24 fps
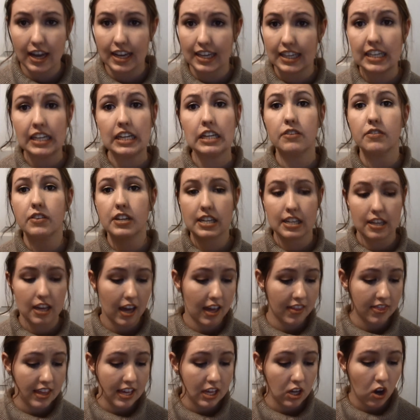I can't even,
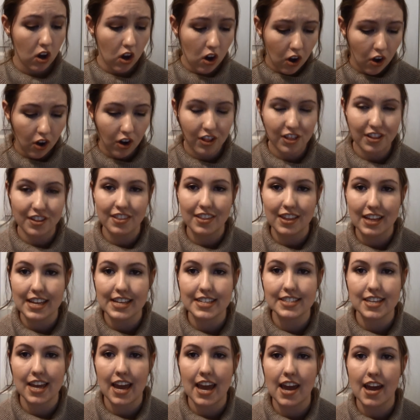I think all of
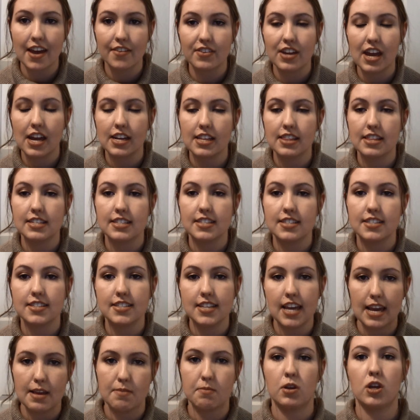these have kind of the
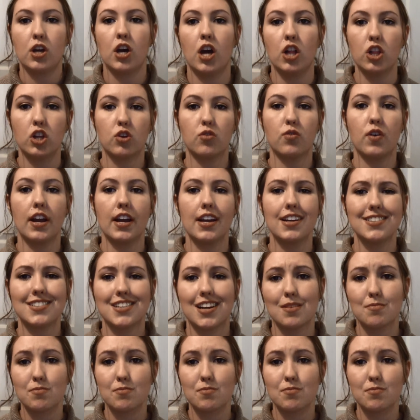same color range,